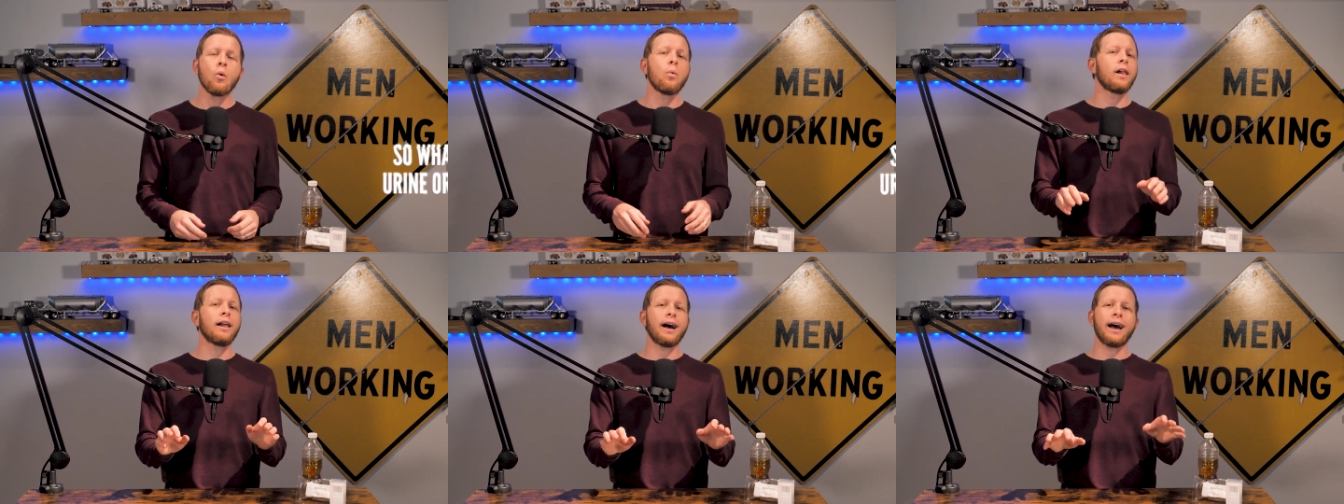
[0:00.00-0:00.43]

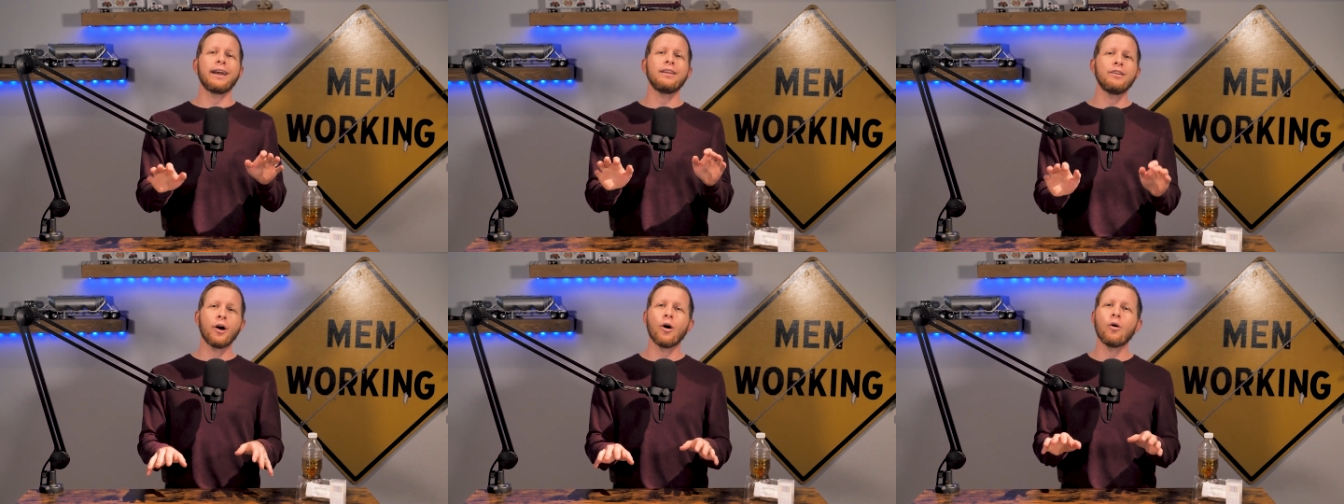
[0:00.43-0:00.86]
While
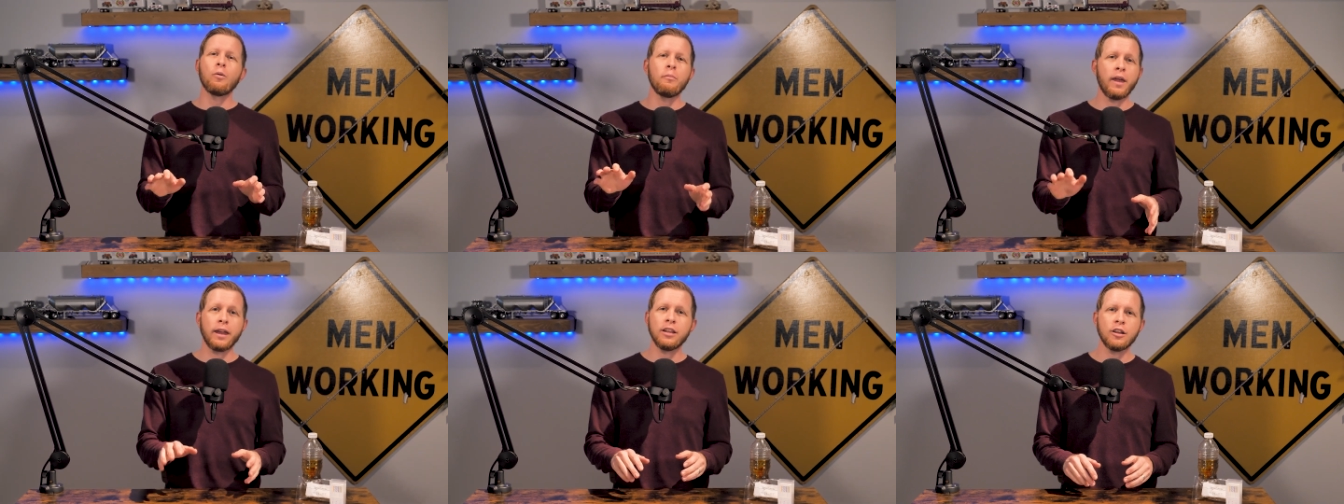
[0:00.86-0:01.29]
I know
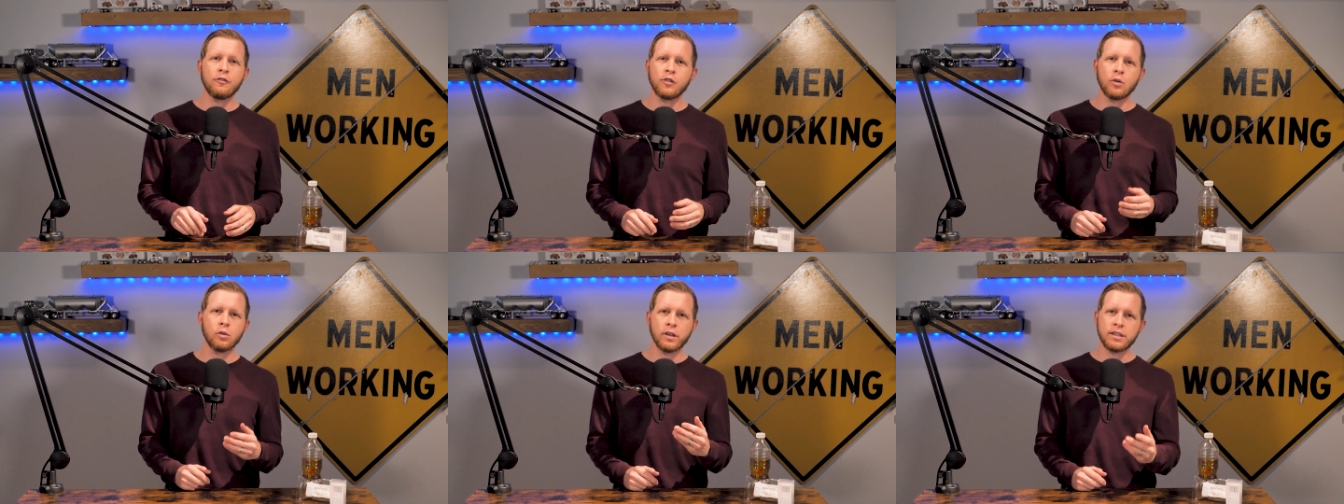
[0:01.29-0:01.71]
many
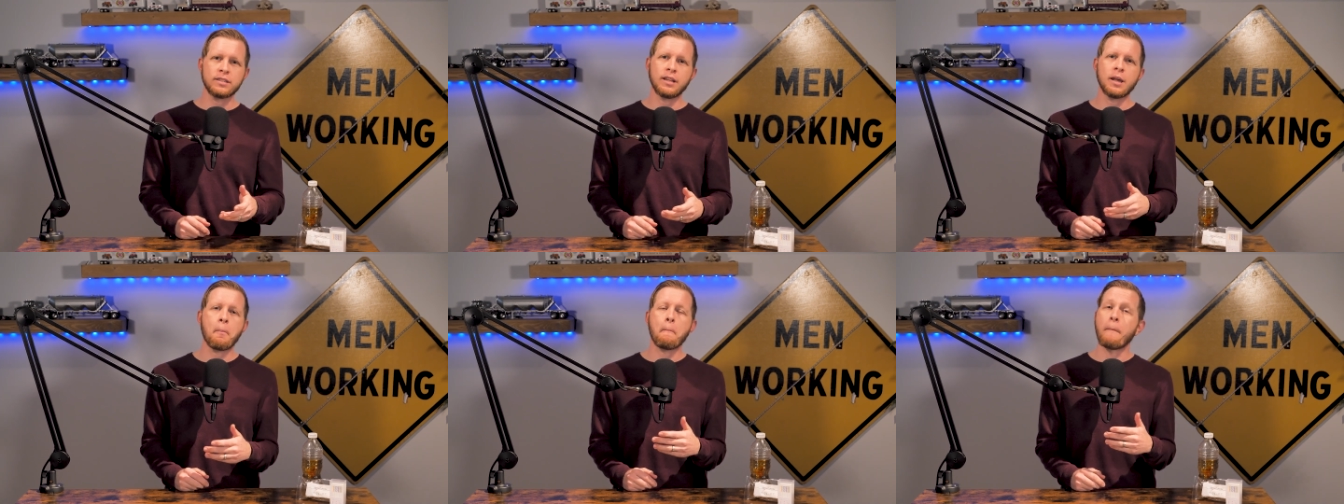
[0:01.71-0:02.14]
of you
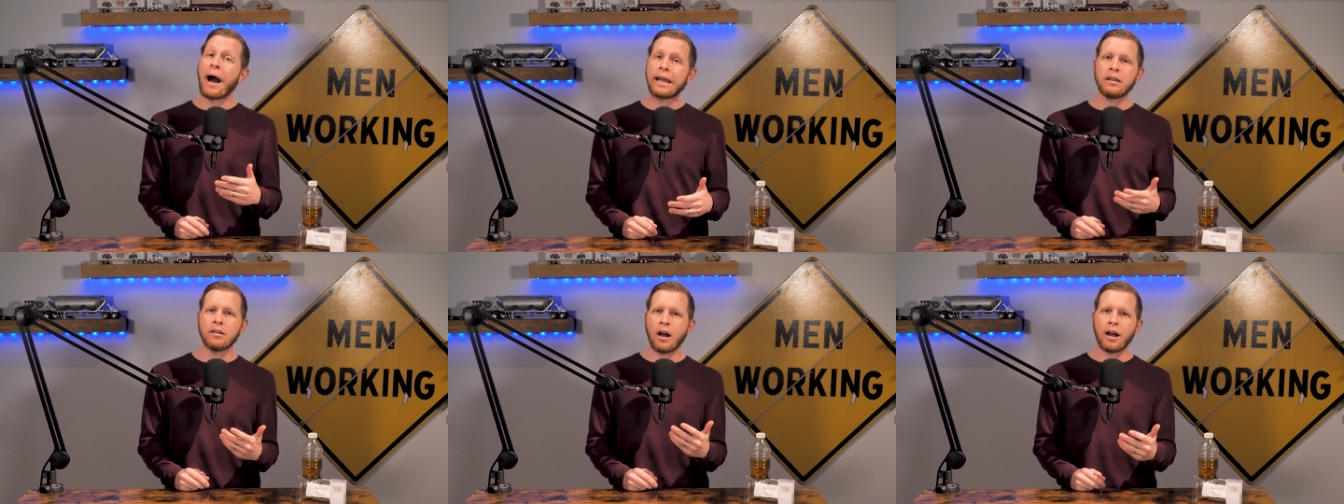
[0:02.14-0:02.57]
listening
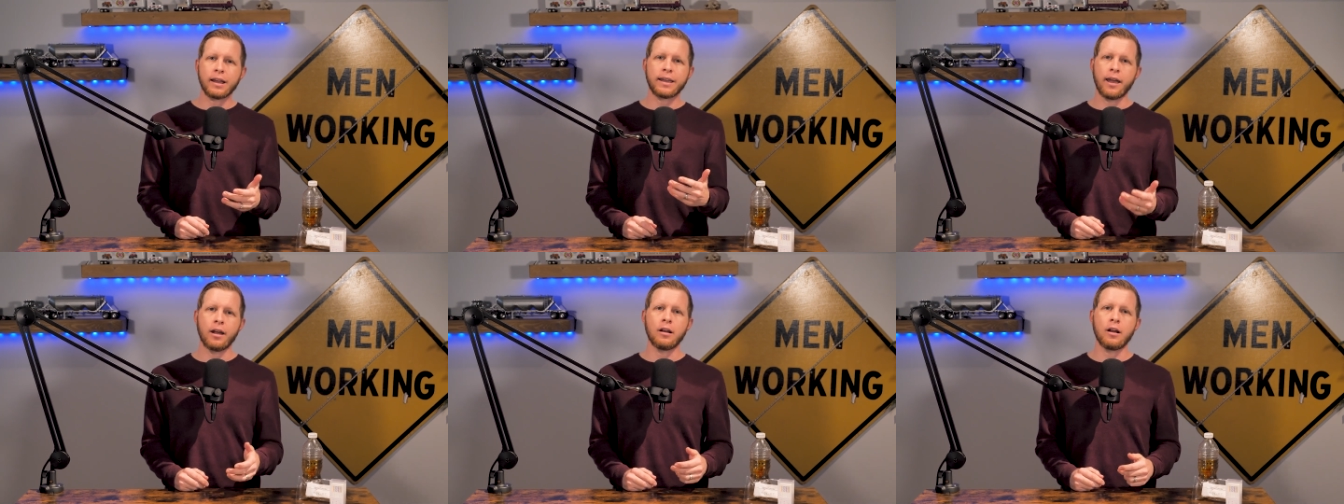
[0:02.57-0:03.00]
might
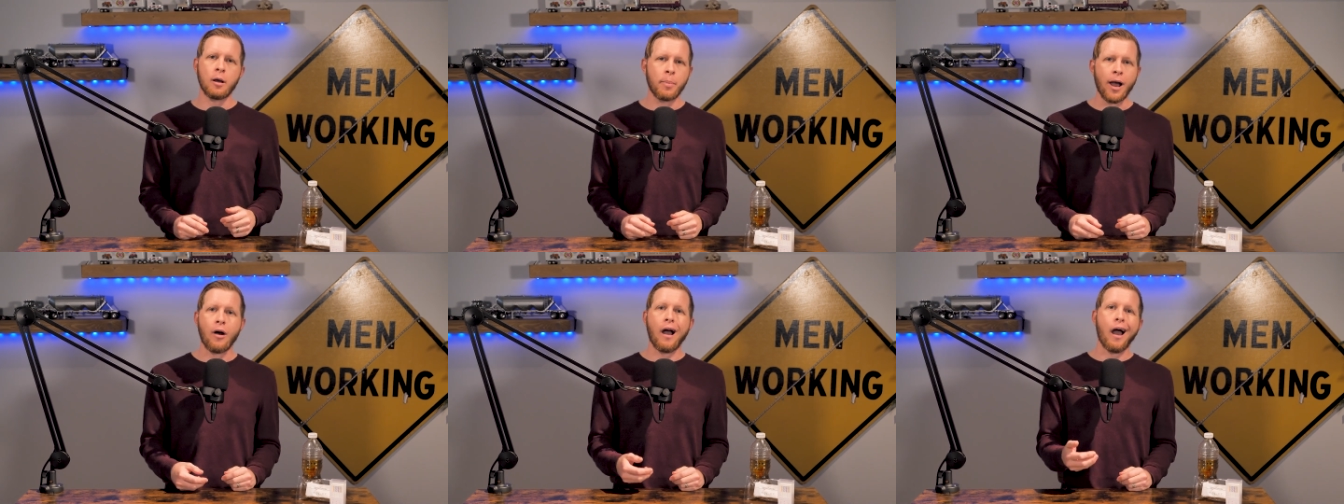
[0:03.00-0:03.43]
not care
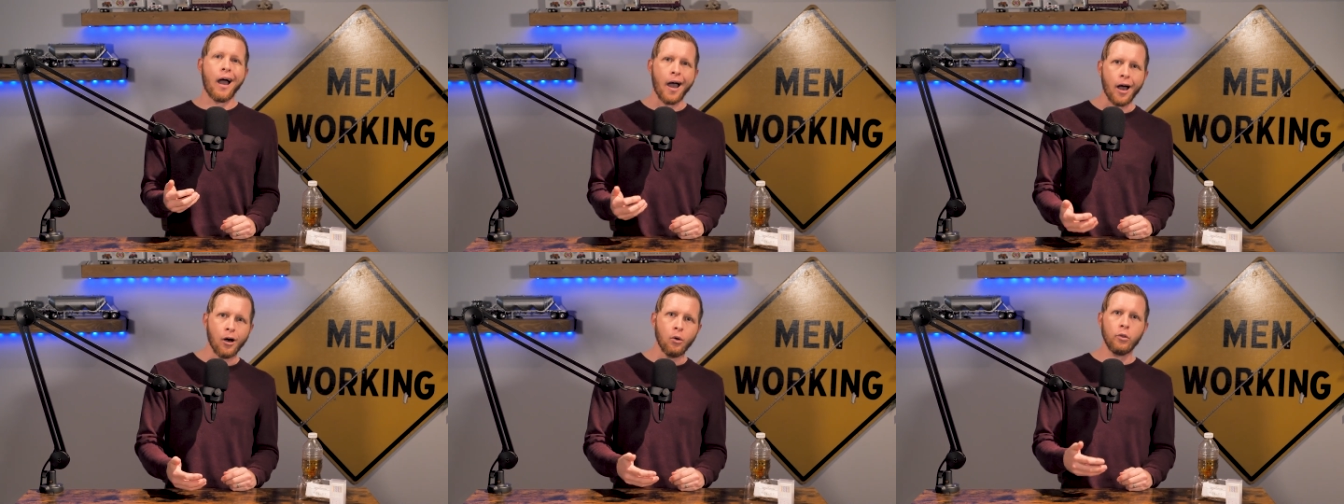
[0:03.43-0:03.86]
about
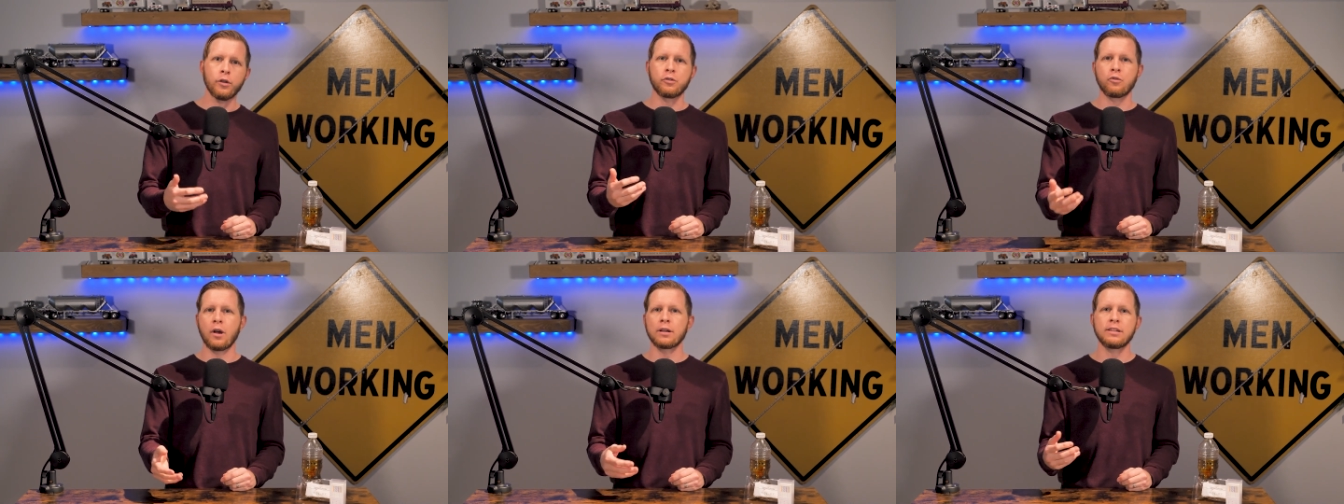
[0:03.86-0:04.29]
how
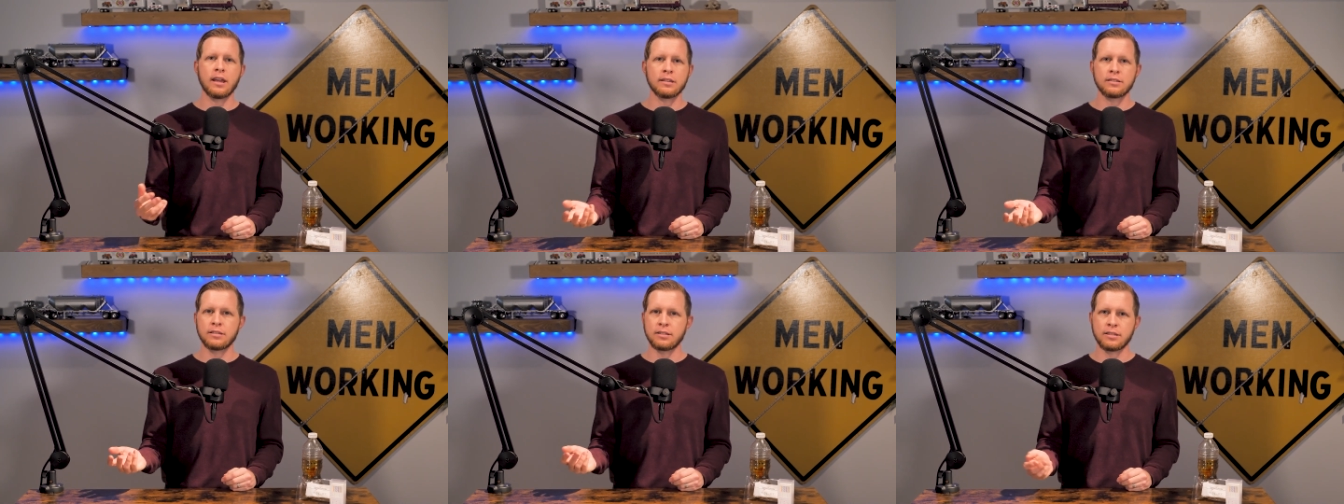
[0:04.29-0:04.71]
the drug
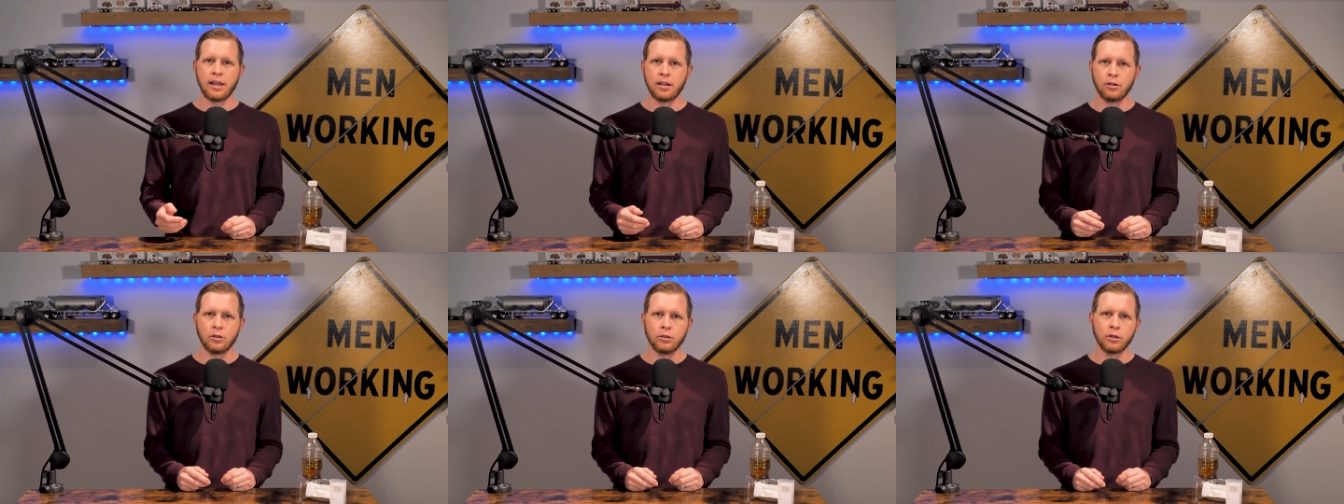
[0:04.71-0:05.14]
test is
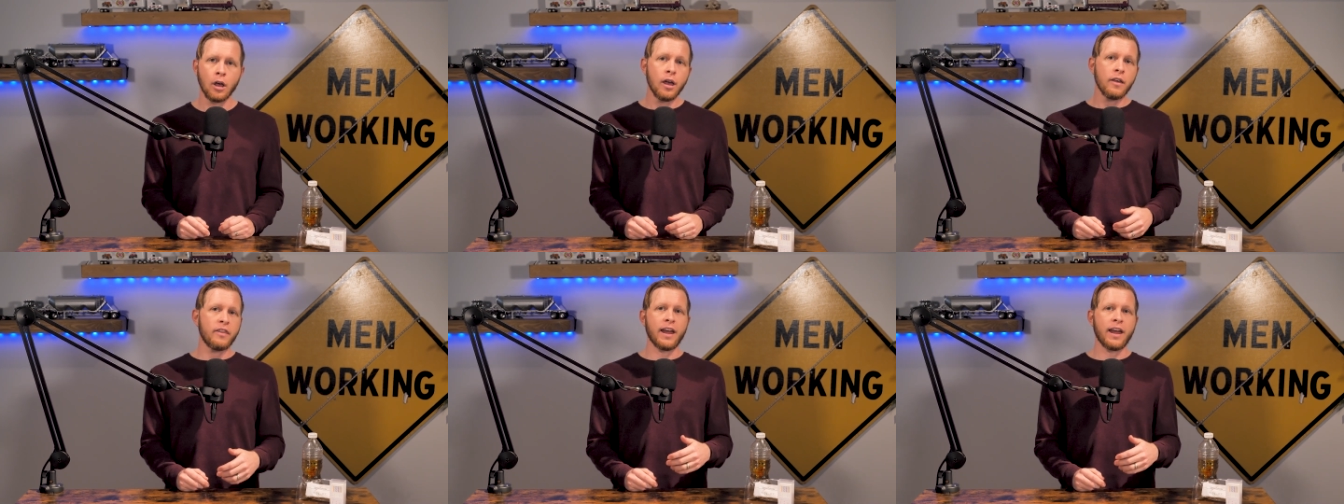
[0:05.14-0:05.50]
handled,